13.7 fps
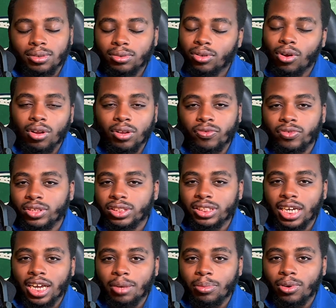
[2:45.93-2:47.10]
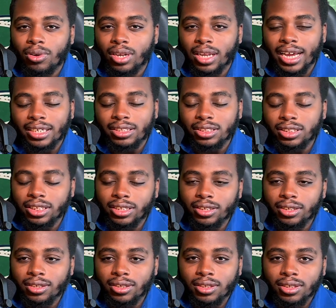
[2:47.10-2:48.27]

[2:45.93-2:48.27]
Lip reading: Calling for his job all last year,